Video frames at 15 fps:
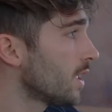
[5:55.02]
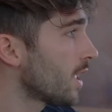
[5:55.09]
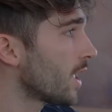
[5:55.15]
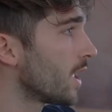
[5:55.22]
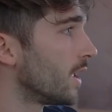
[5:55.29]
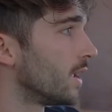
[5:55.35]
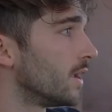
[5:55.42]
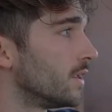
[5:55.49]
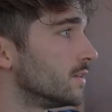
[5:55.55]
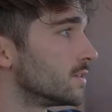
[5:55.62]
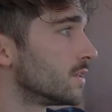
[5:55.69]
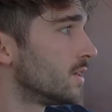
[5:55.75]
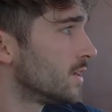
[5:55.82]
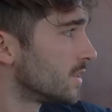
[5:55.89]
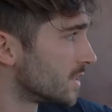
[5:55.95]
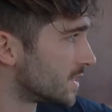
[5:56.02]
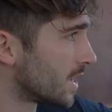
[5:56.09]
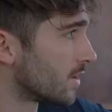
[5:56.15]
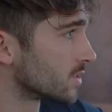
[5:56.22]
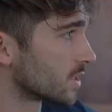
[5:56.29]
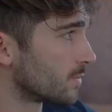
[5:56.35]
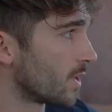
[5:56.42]
and the
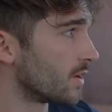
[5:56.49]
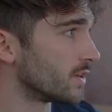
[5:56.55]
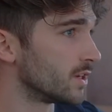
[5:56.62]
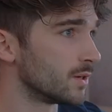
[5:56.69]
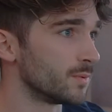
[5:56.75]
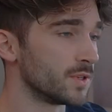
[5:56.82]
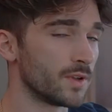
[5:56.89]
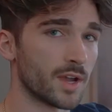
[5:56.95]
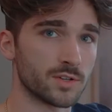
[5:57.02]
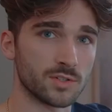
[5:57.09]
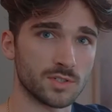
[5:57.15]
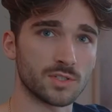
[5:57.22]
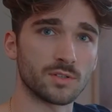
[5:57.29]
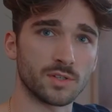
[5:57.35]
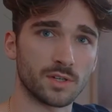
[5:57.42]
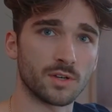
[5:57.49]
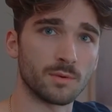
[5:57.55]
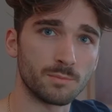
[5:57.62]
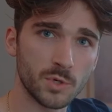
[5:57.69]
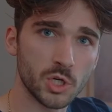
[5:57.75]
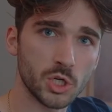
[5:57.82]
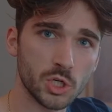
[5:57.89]
sound's coming out here, but you actually still hear a
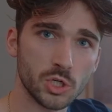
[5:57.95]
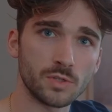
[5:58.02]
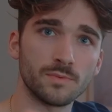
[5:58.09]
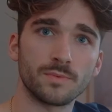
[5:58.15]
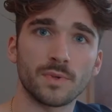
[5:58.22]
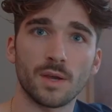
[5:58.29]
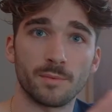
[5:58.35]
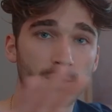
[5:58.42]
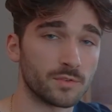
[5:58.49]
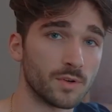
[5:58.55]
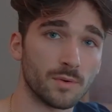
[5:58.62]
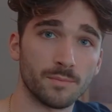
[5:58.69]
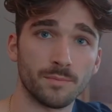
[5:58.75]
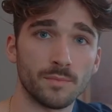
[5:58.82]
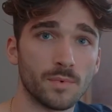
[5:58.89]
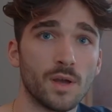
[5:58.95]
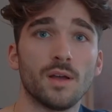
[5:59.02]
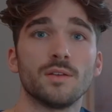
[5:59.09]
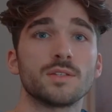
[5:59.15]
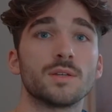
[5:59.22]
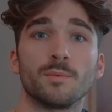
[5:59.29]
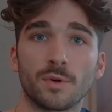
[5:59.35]
coming from
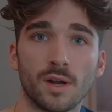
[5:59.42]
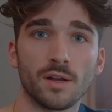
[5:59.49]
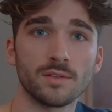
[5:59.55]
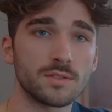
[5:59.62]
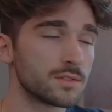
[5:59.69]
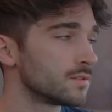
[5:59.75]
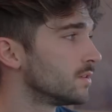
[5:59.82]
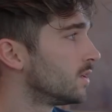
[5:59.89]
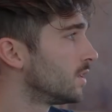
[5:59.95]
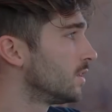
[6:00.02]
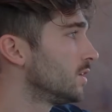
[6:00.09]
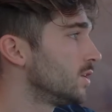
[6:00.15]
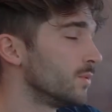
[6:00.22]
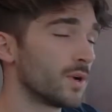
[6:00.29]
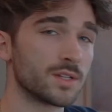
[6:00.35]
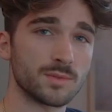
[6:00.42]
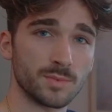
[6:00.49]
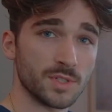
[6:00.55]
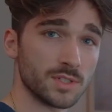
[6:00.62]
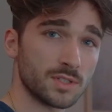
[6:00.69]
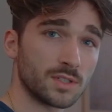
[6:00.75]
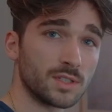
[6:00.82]
somewhere else. You want it to
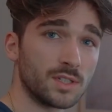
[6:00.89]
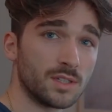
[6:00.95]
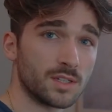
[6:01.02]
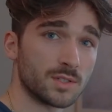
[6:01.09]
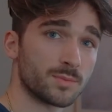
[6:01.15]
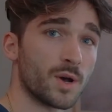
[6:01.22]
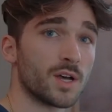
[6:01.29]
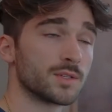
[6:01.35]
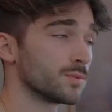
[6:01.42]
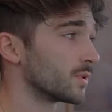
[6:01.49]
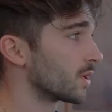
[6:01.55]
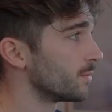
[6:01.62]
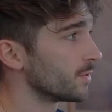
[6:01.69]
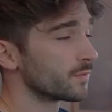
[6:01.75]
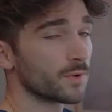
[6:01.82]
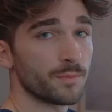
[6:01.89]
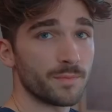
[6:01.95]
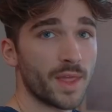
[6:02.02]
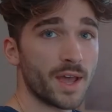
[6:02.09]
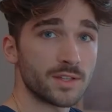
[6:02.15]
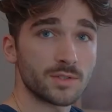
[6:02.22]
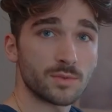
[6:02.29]
be as cleanly as possible coming from
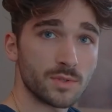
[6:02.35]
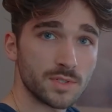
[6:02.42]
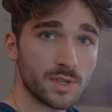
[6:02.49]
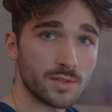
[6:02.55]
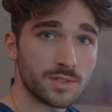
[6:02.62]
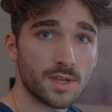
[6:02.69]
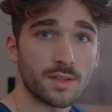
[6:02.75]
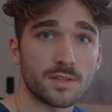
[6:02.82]
that source outside the